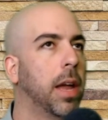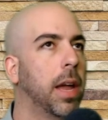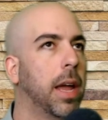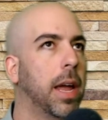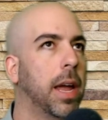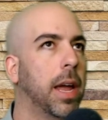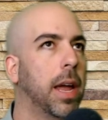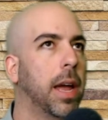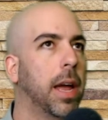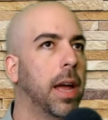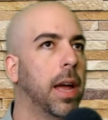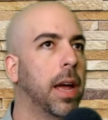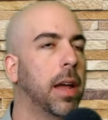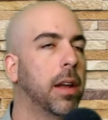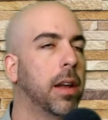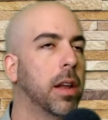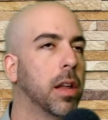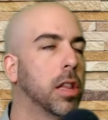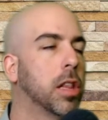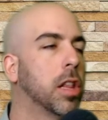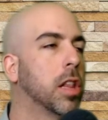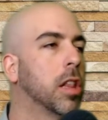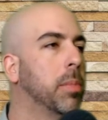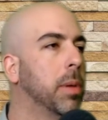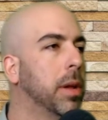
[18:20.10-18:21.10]
and a
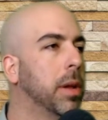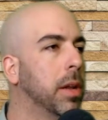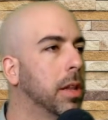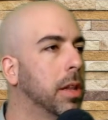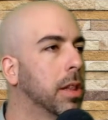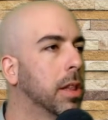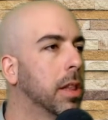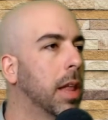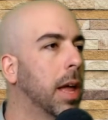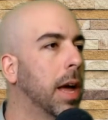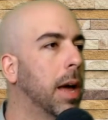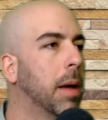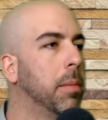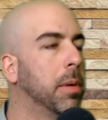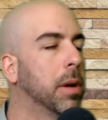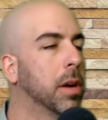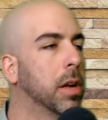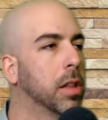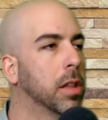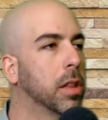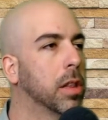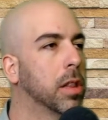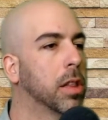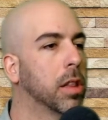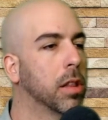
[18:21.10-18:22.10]
suspended slab,
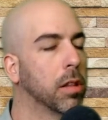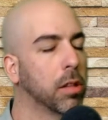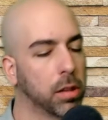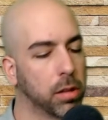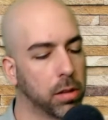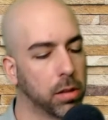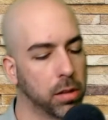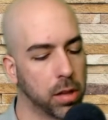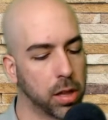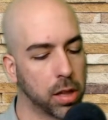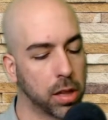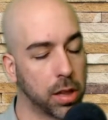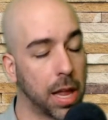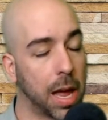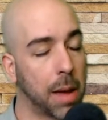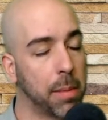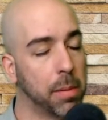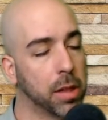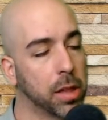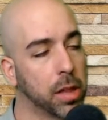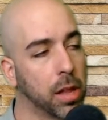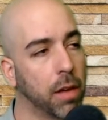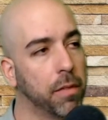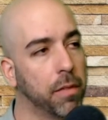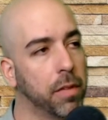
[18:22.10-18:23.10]
because the slab
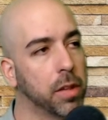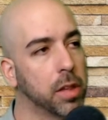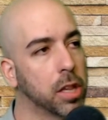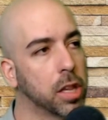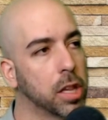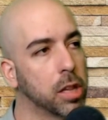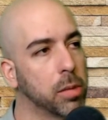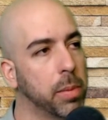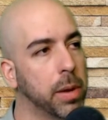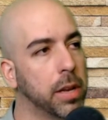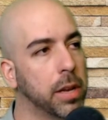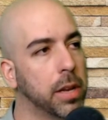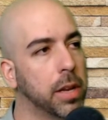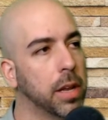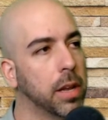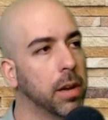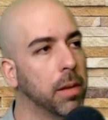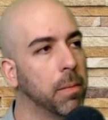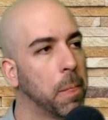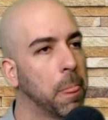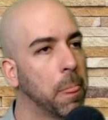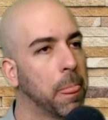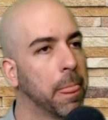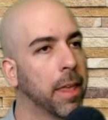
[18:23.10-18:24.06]
itself is suspended,